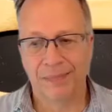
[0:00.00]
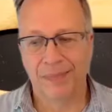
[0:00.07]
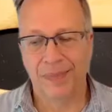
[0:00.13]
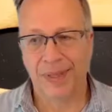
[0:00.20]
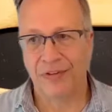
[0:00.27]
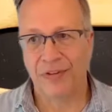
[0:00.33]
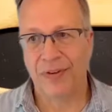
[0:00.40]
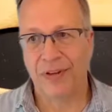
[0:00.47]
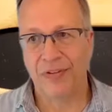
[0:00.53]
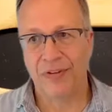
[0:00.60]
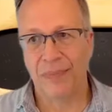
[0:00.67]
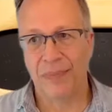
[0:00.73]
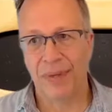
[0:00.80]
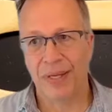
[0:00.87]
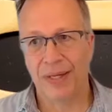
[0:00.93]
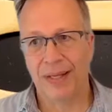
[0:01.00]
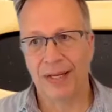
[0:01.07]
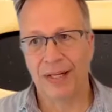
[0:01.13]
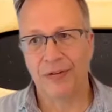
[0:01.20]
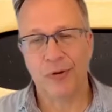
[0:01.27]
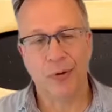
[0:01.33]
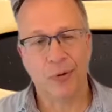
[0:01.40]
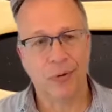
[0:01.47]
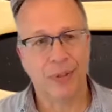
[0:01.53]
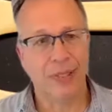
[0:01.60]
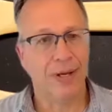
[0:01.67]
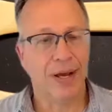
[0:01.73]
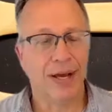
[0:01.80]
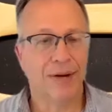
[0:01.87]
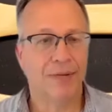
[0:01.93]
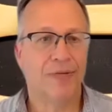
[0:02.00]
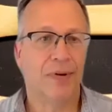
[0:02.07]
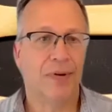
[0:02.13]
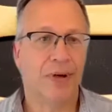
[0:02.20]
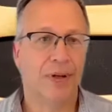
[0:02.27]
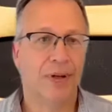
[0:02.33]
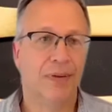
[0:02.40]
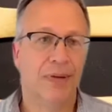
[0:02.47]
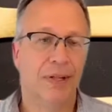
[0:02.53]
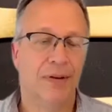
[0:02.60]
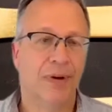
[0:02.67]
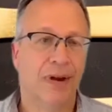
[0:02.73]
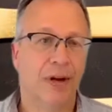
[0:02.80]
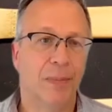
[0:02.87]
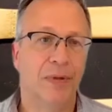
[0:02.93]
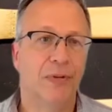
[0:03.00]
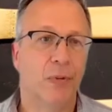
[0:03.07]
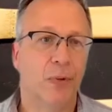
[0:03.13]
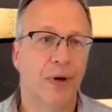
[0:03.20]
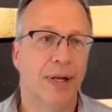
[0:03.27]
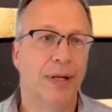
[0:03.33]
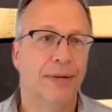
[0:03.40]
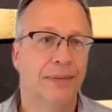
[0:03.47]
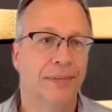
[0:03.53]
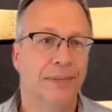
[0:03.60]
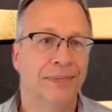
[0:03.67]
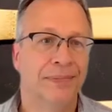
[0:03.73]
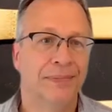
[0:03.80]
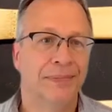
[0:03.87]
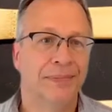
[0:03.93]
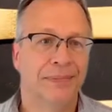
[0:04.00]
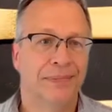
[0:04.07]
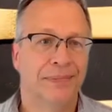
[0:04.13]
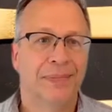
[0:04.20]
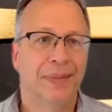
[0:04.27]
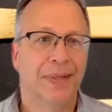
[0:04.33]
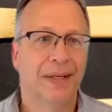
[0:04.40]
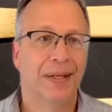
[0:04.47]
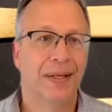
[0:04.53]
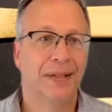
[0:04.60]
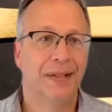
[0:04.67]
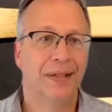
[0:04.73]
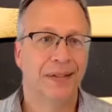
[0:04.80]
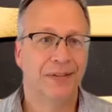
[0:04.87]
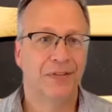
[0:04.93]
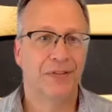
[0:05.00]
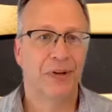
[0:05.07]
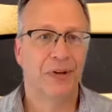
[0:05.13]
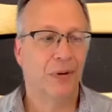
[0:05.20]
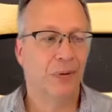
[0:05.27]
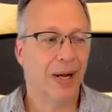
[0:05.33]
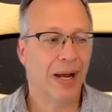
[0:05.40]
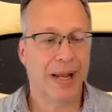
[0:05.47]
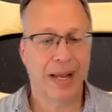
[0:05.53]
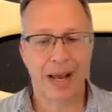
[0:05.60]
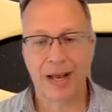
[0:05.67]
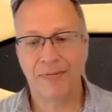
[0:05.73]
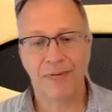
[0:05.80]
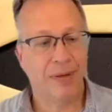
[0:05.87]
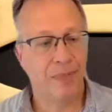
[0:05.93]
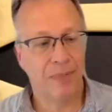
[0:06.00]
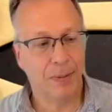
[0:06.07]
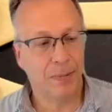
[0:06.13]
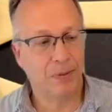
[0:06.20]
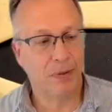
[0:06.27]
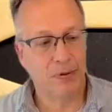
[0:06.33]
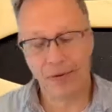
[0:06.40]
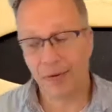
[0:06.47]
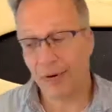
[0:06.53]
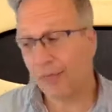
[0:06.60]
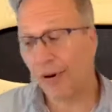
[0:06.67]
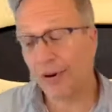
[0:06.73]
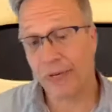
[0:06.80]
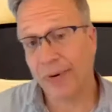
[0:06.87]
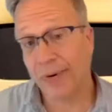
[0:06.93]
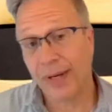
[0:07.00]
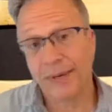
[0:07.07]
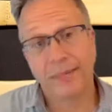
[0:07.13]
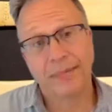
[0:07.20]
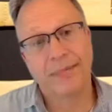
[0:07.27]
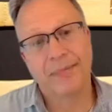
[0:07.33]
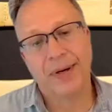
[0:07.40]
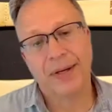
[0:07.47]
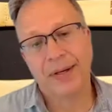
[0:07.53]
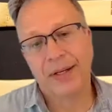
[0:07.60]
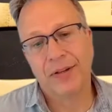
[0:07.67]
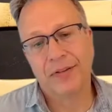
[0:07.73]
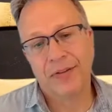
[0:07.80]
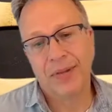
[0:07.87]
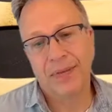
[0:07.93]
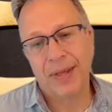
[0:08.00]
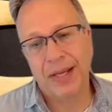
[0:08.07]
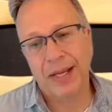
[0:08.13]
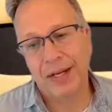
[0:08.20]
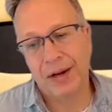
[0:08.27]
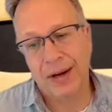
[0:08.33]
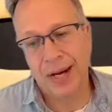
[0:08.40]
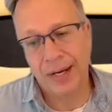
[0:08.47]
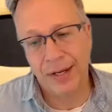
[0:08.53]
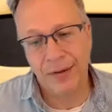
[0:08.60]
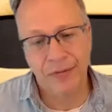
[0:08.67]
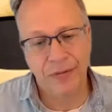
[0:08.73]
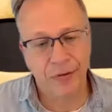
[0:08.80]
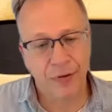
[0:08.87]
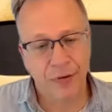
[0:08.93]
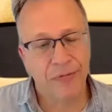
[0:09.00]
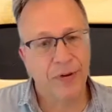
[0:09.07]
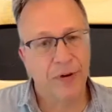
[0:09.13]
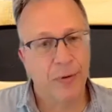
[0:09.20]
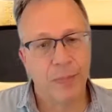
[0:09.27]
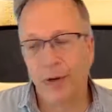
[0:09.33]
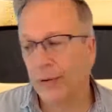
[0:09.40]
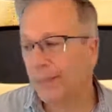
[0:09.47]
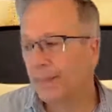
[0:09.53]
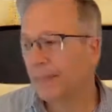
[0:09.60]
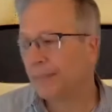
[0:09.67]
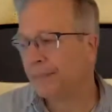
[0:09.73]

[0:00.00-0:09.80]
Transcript: that just ends up being like a totally not fun environment to work in. And so I find people are very frustrated, right? Because they get caught in sort of fear mode.